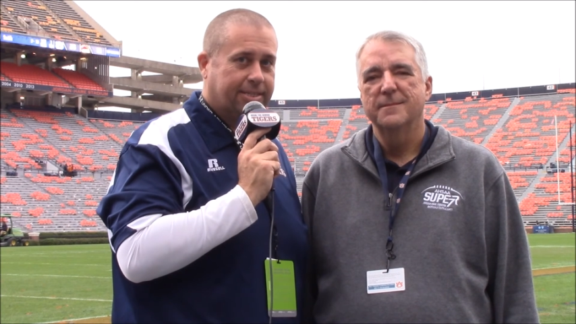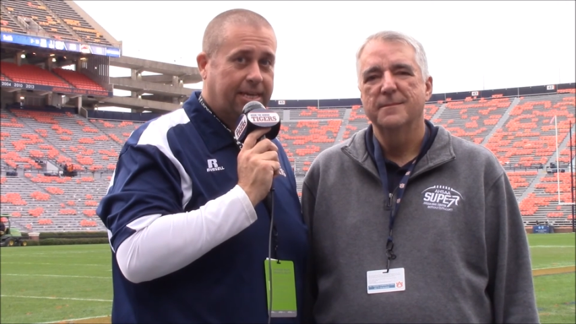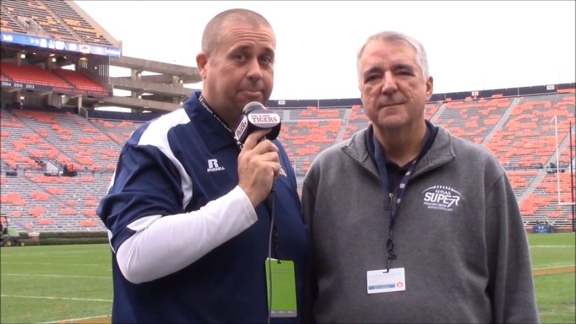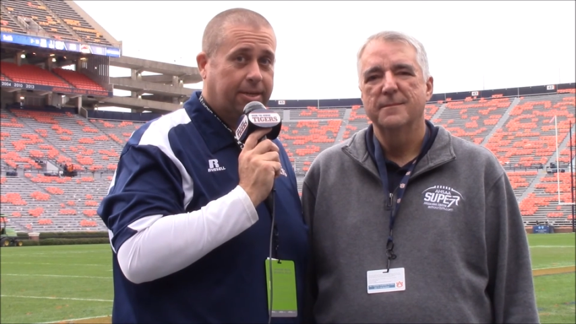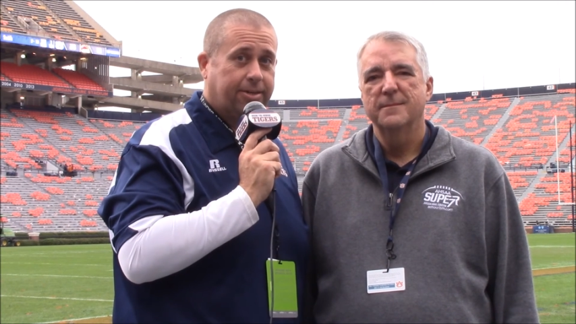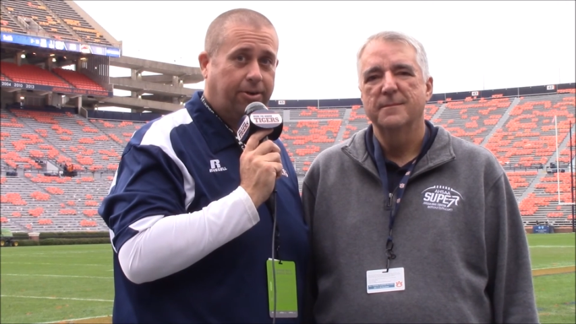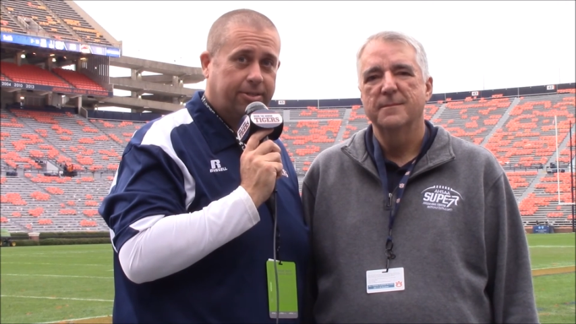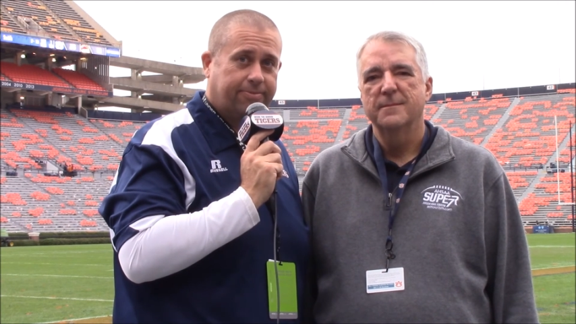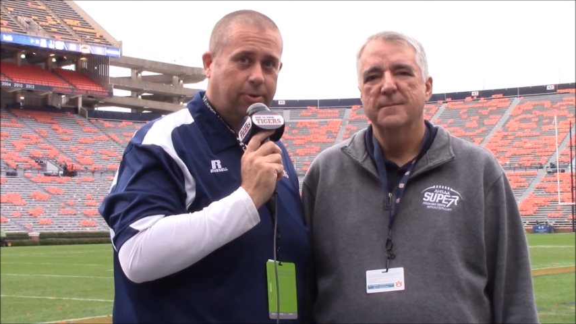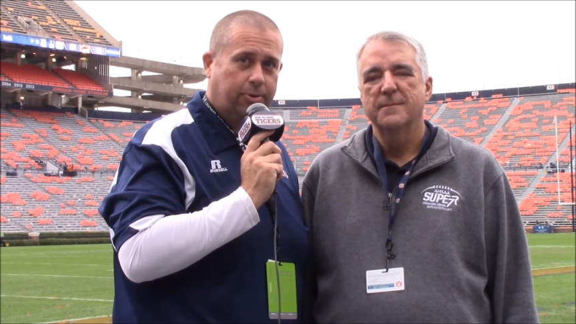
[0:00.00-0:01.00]
Speaker 1: team can
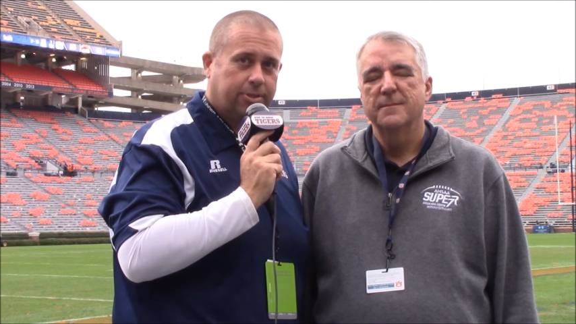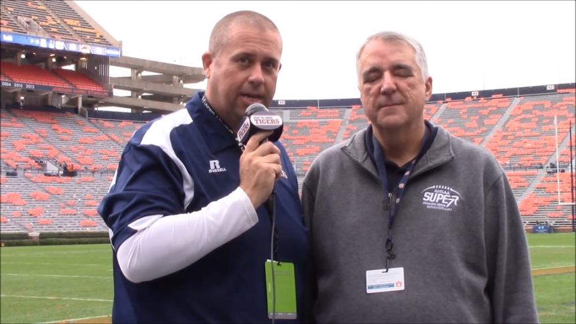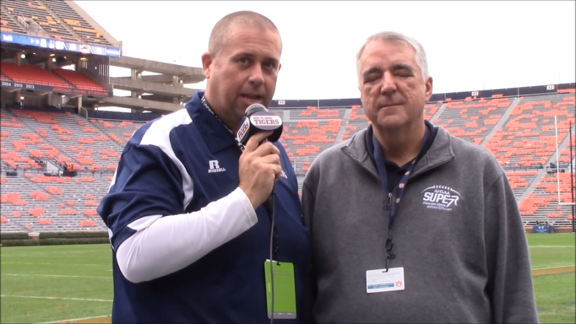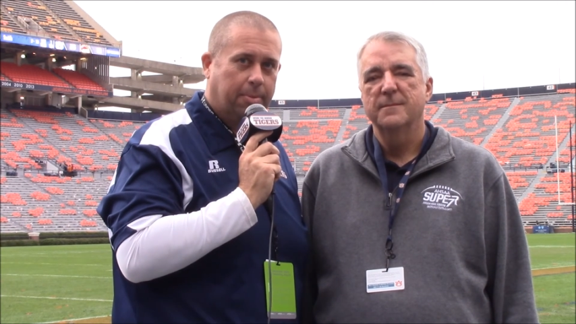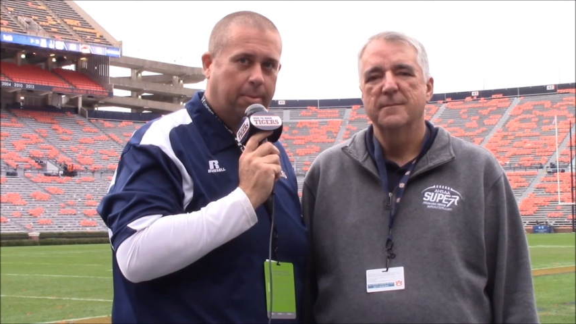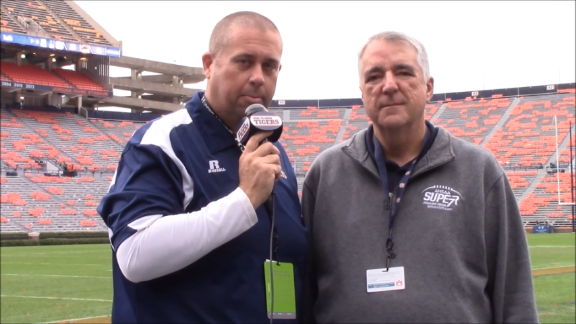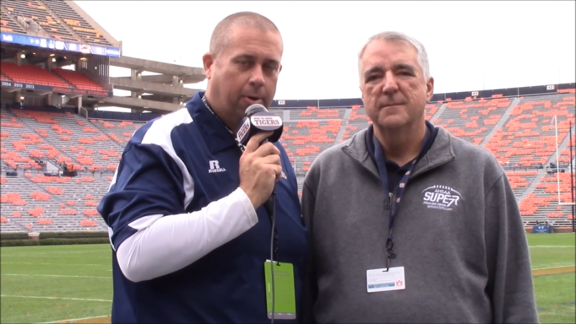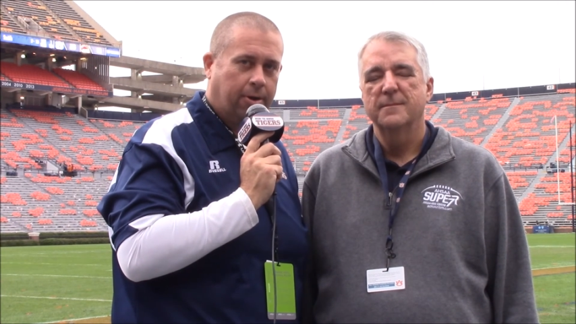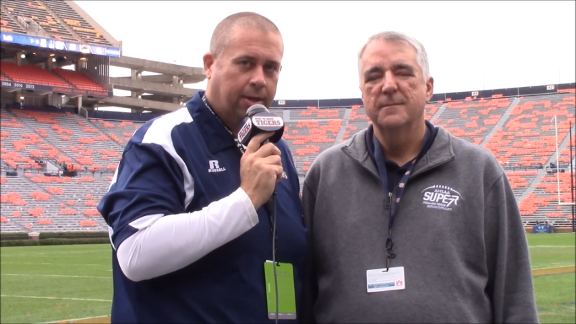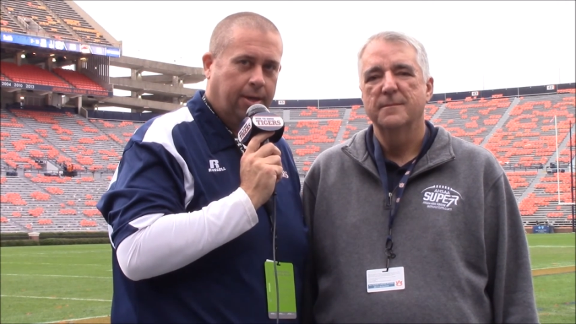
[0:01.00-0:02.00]
turn its focus to Alabama.
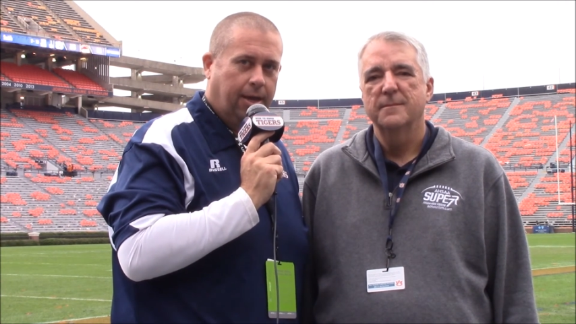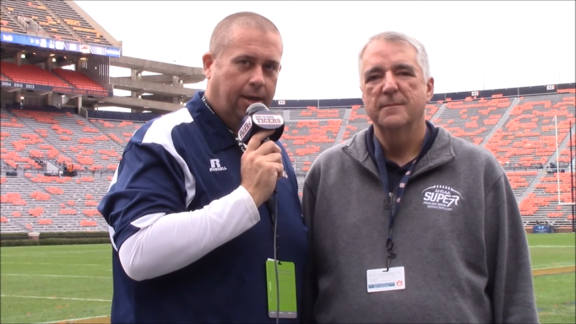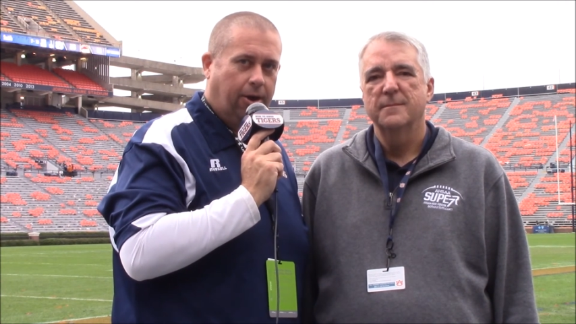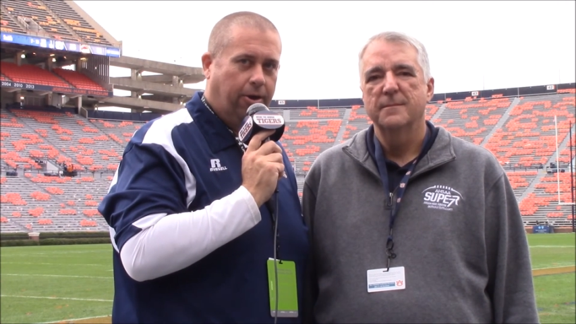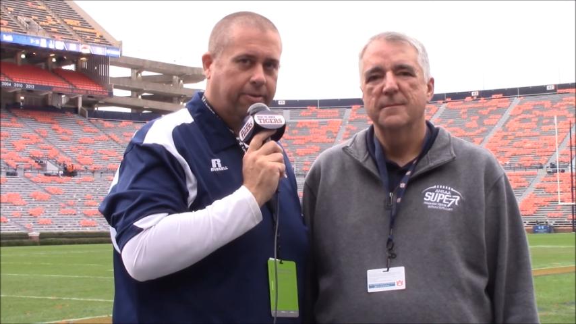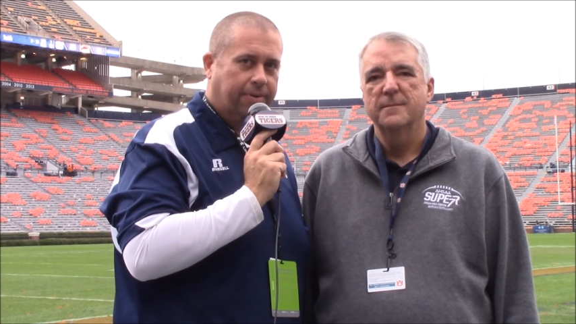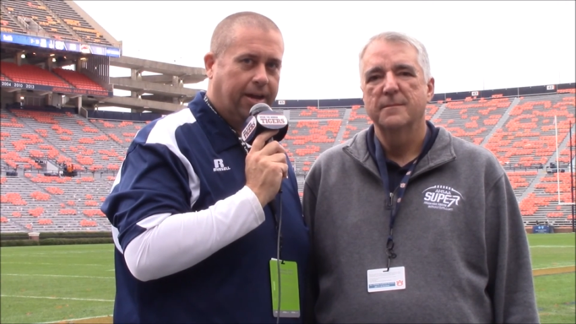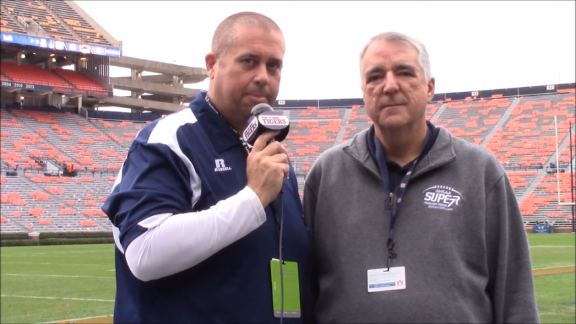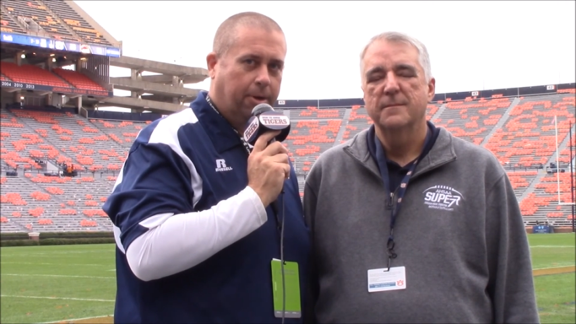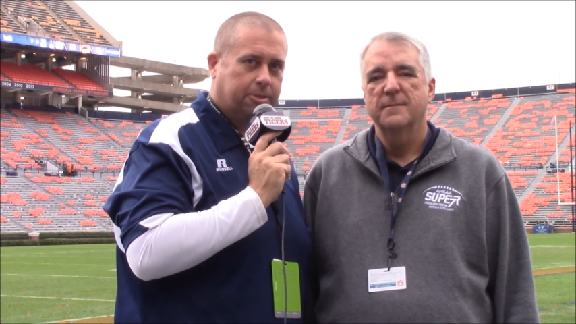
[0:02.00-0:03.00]
Mark, uh, hard to
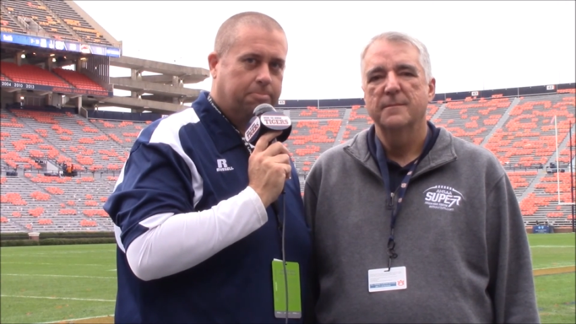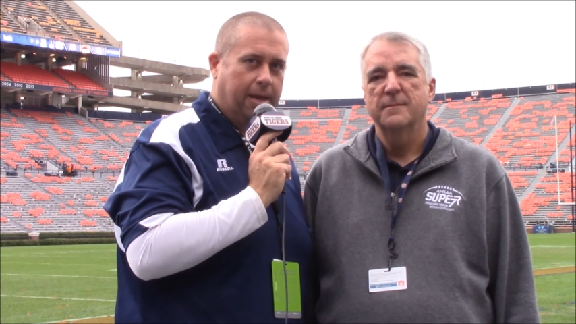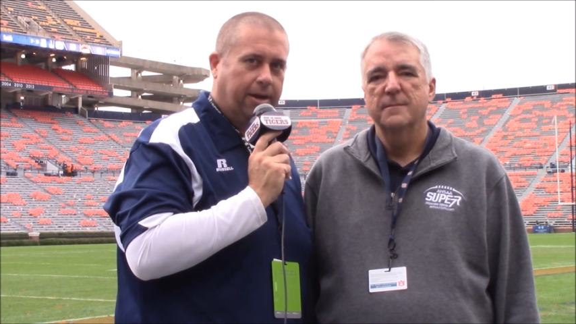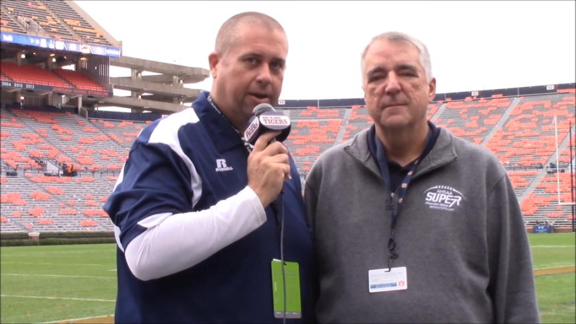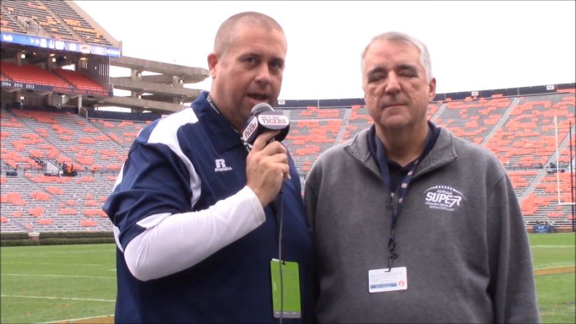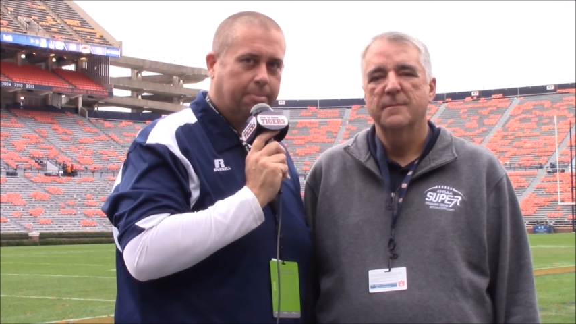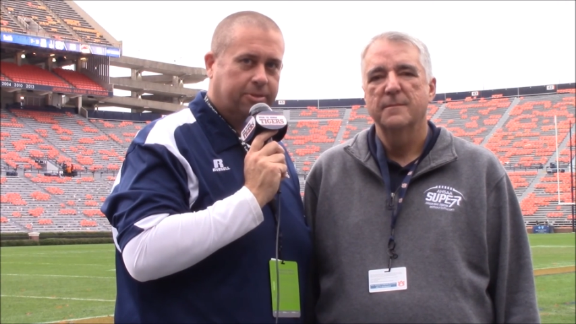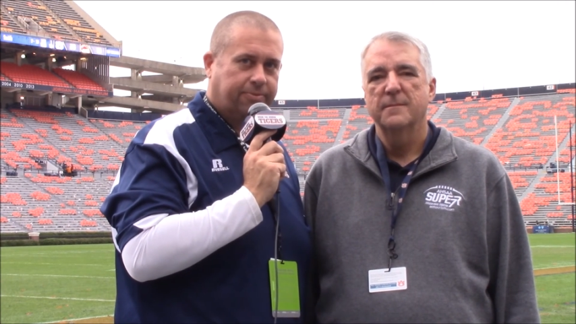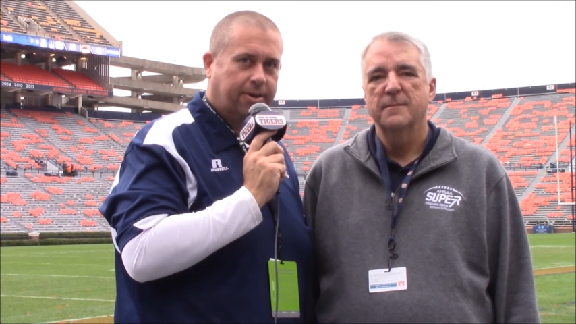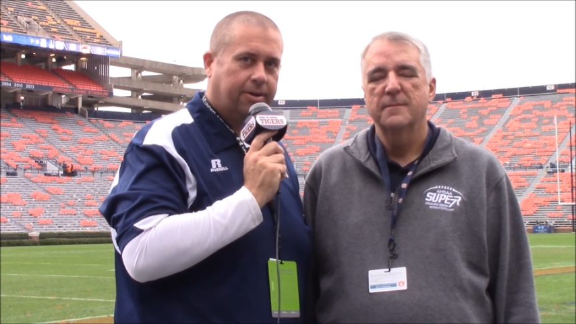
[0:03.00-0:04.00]
find a much bigger
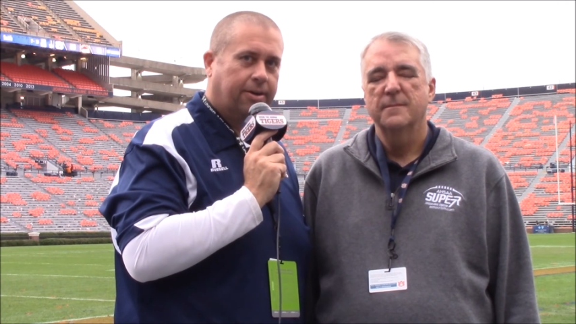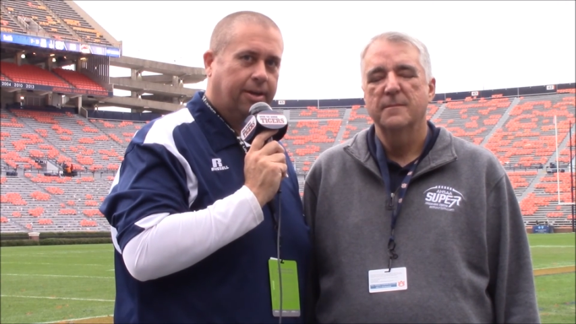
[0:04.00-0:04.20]
atmosphere